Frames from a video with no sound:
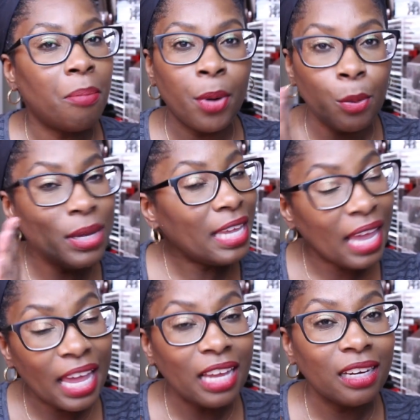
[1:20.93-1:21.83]
but we
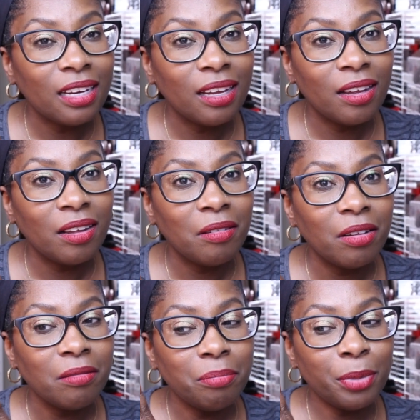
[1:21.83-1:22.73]
can't
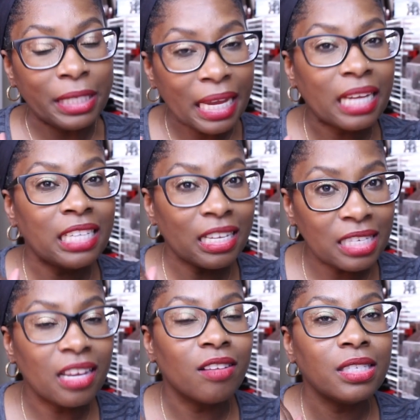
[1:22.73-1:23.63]
protect
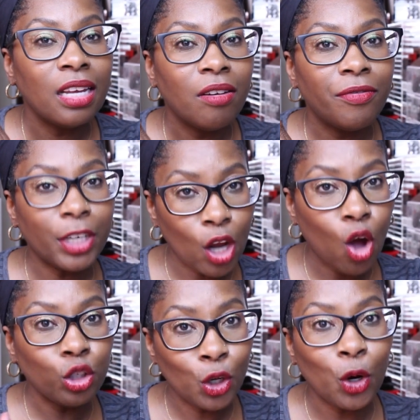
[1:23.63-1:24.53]
ourselves for
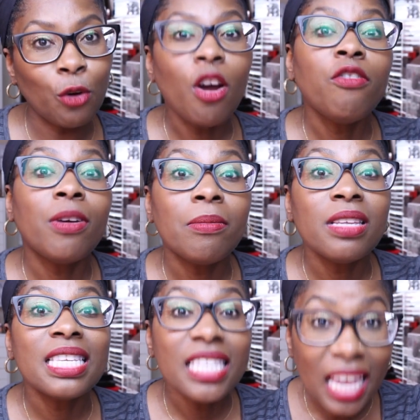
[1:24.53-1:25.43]
long term from
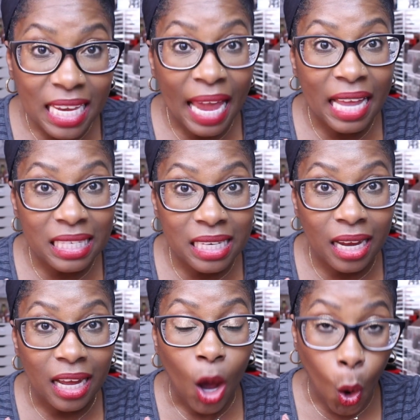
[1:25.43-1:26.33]
skin
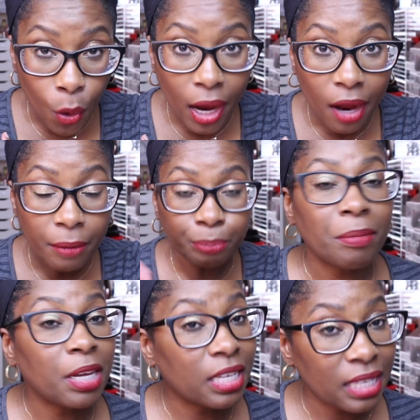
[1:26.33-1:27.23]
cancer, okay?
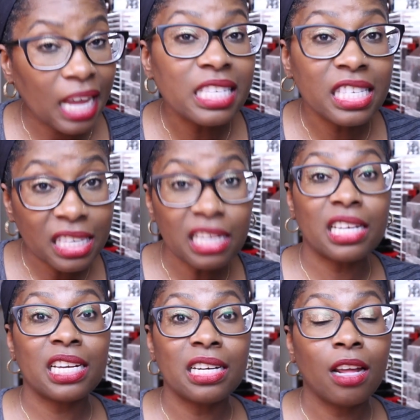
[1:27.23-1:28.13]
Because that
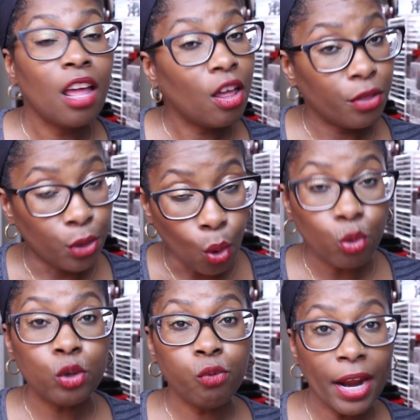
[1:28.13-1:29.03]
sun,
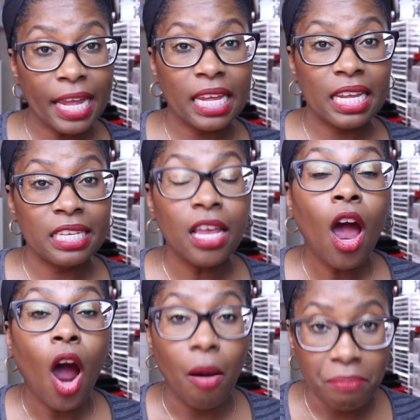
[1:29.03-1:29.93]
those rays
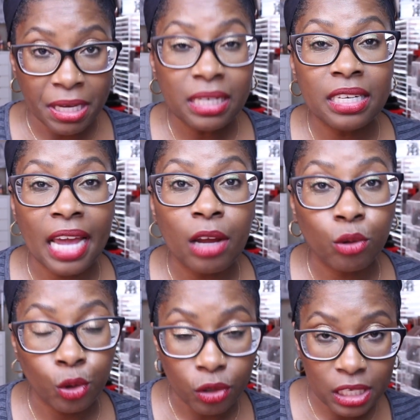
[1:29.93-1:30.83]
are beating down
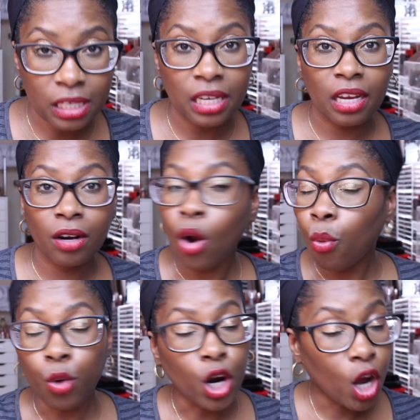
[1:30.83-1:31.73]
on your skin
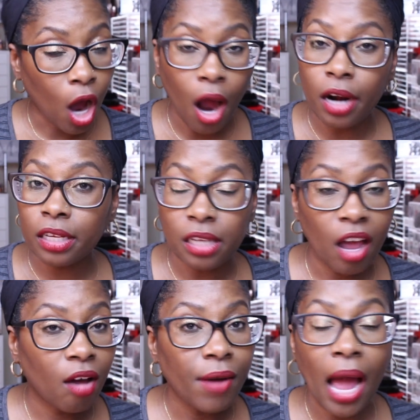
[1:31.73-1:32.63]
regardless
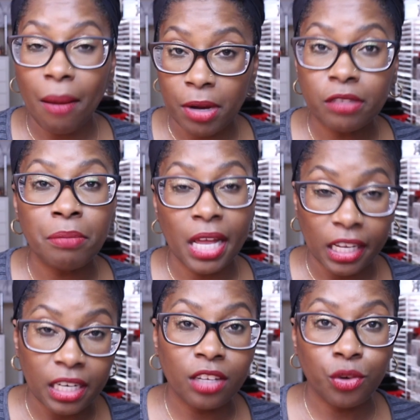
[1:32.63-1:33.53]
of how much
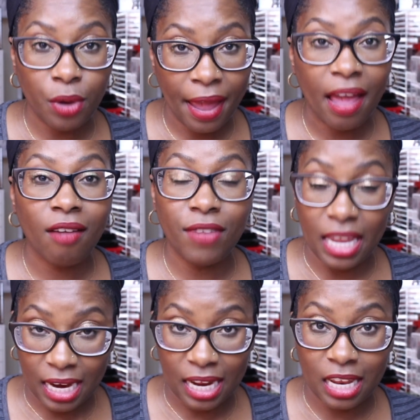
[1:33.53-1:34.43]
melanin you have
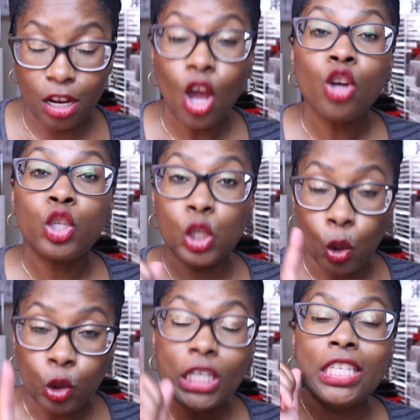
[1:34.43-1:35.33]
in it.
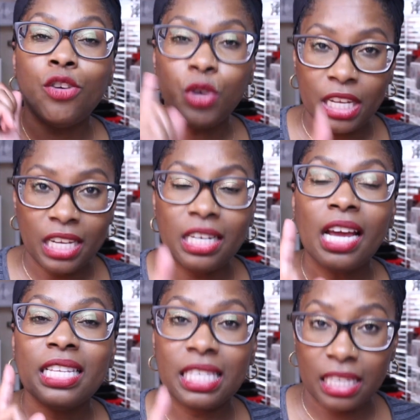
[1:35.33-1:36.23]
So you need
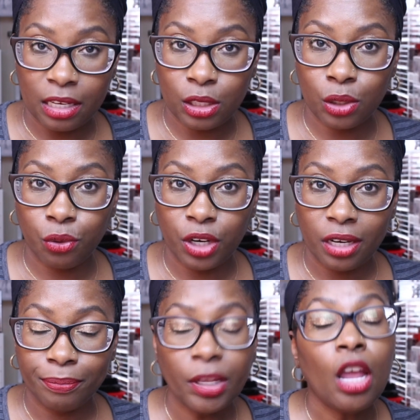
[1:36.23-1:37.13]
sunscreen.
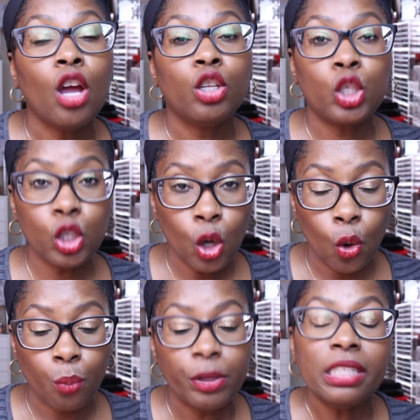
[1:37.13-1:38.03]

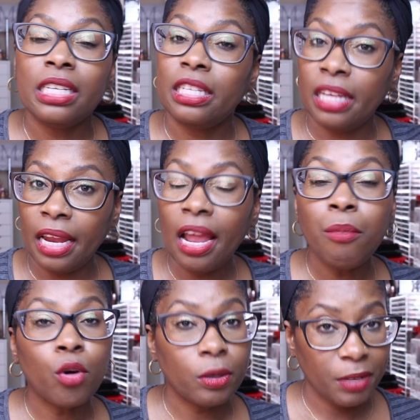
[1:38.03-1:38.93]
So today I'm
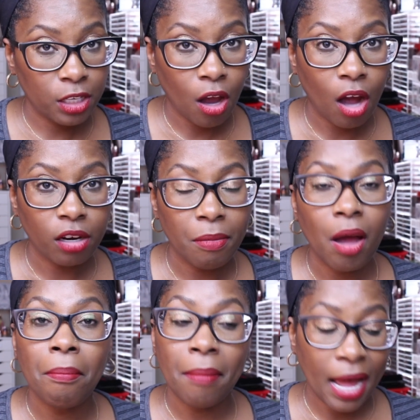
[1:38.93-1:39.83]
going to be talking
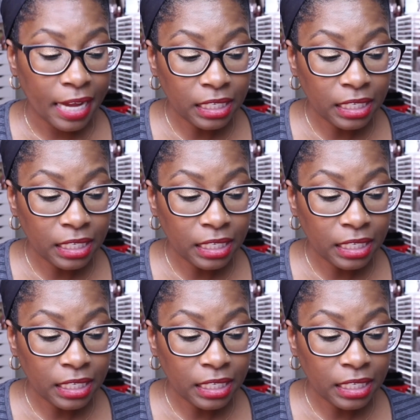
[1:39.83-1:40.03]
about my